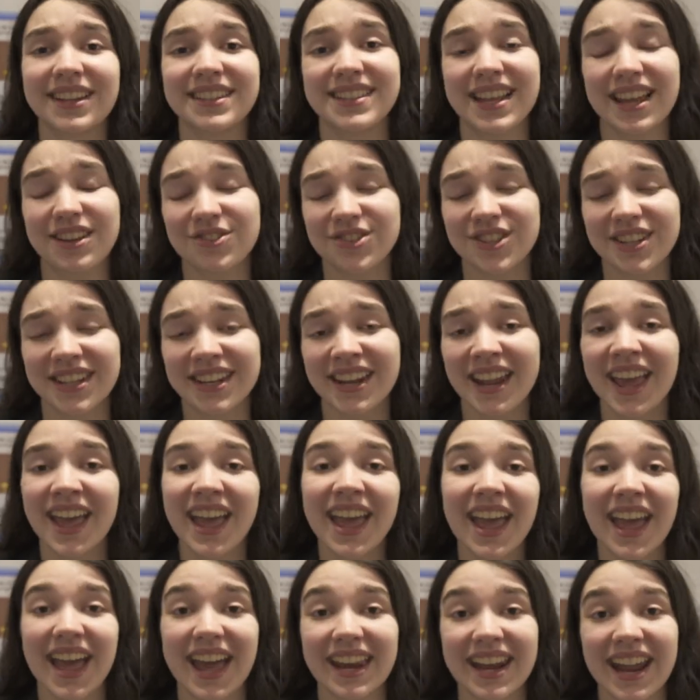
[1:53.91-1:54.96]
attention,
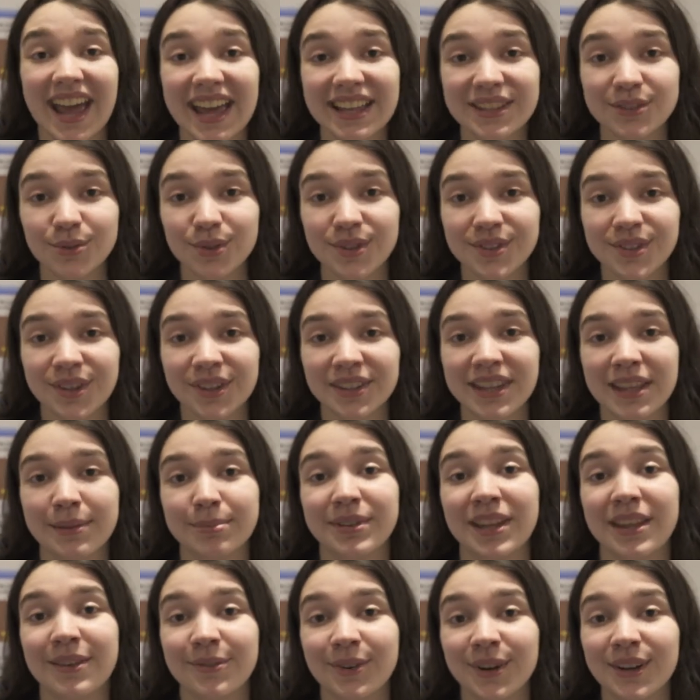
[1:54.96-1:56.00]
and as a result, they
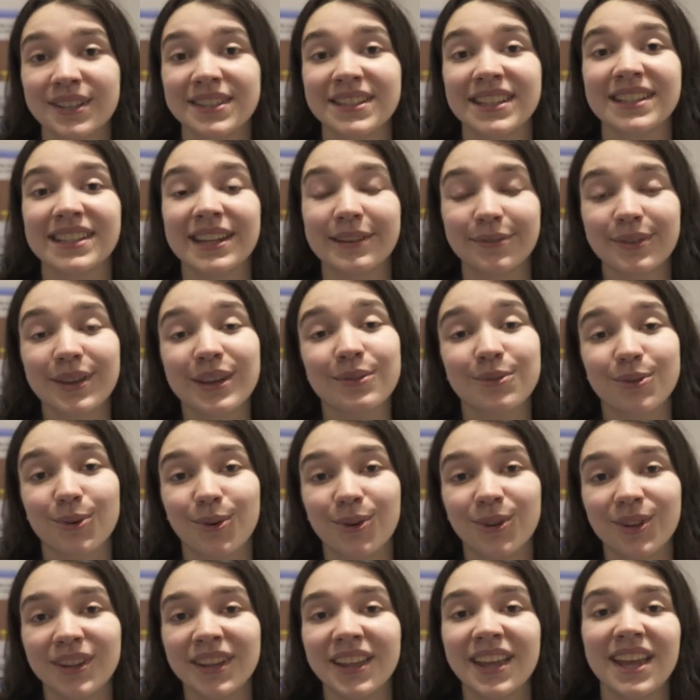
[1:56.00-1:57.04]
play a very significant
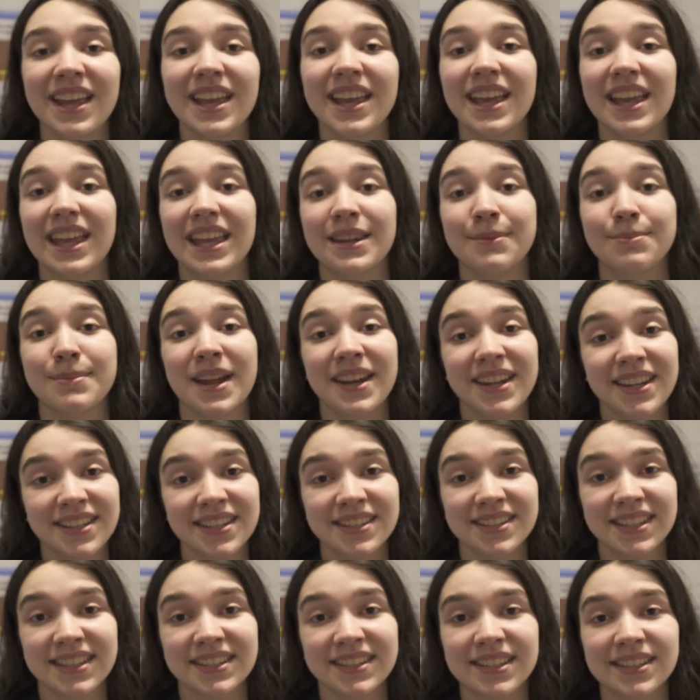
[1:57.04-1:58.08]
role in many
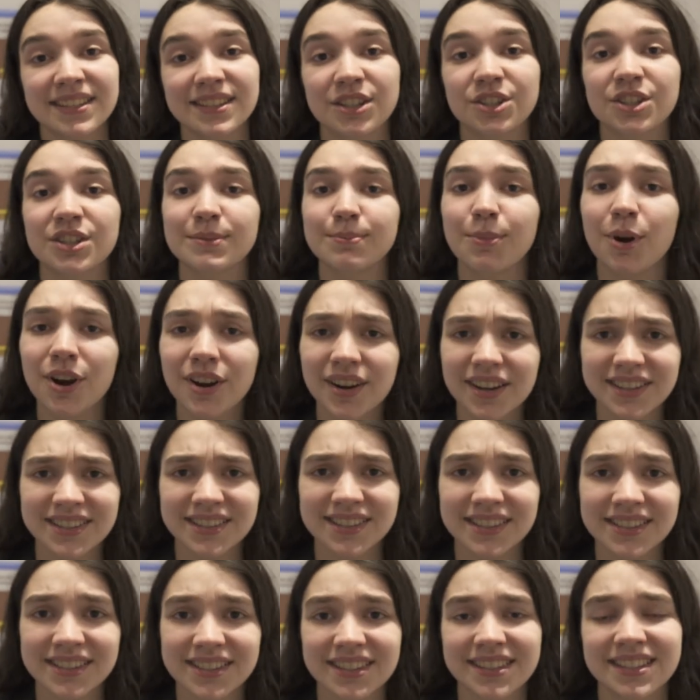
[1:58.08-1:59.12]
diseases such as
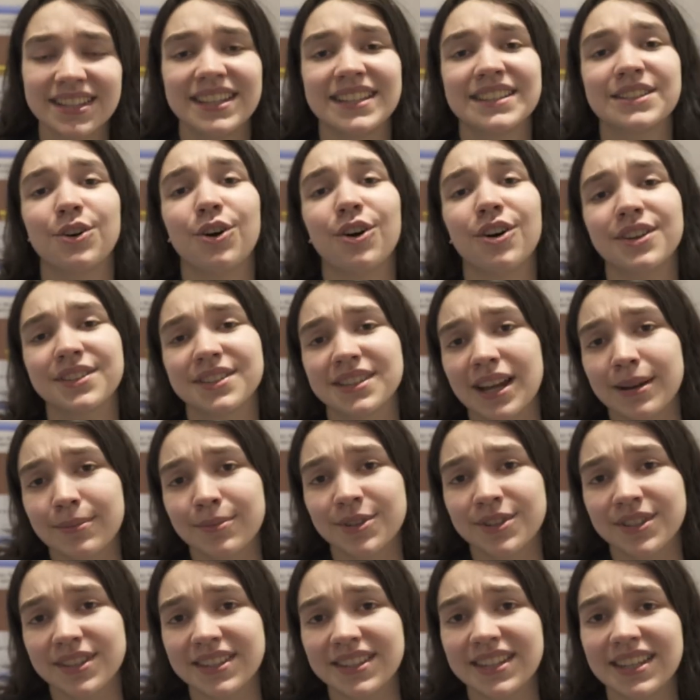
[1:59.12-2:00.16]
Parkinson's disease,
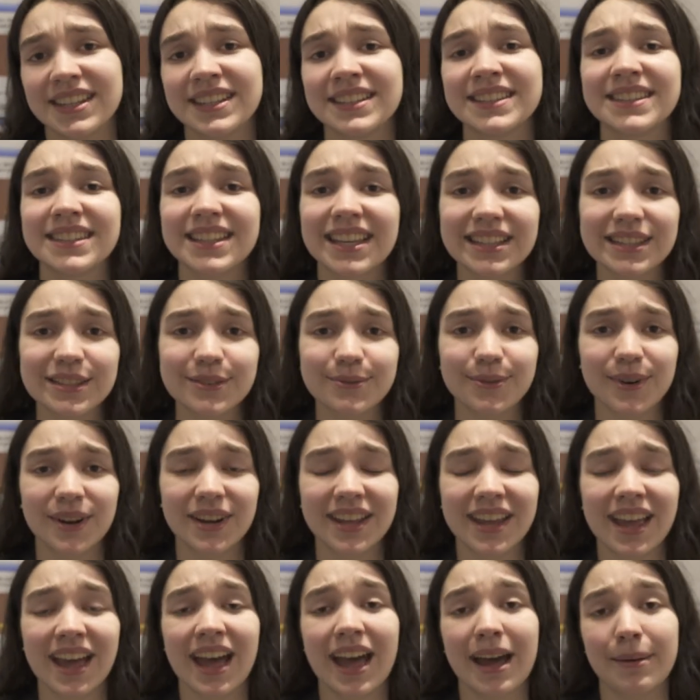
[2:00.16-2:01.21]
Alzheimer's disease,
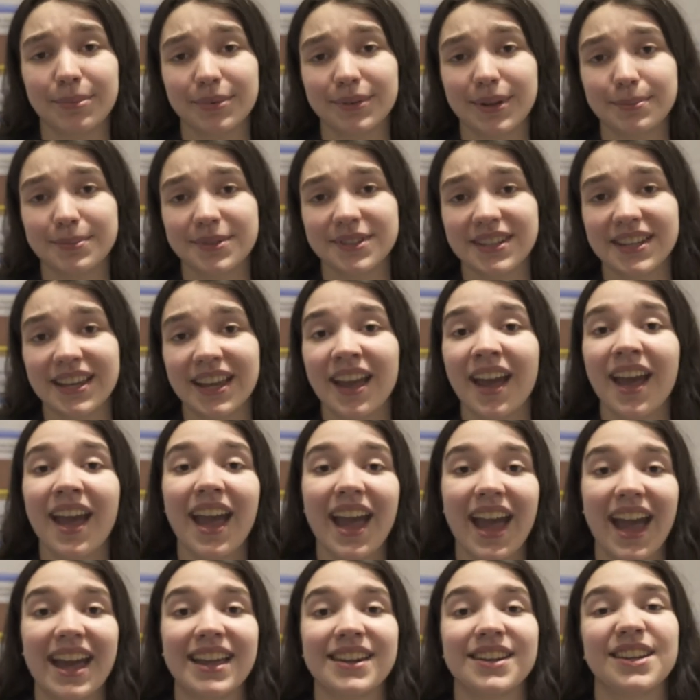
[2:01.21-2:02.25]
schizophrenia, epilepsy,
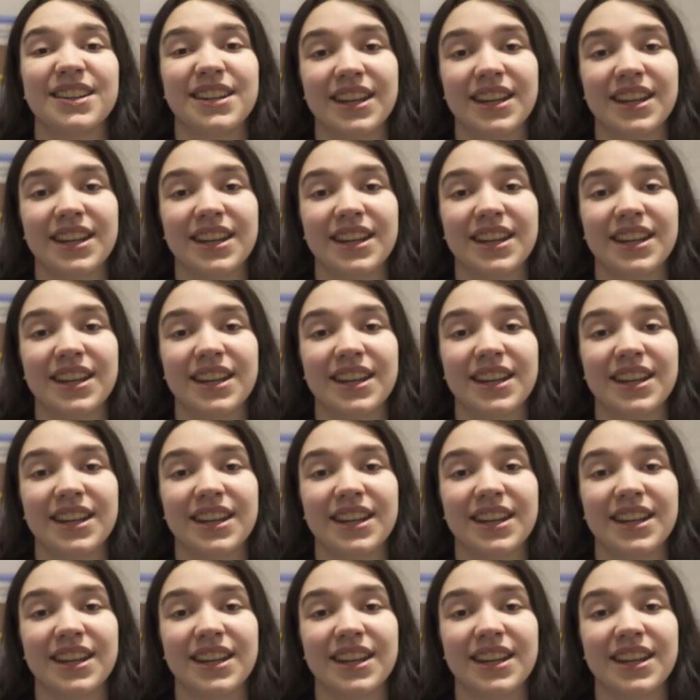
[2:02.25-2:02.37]
and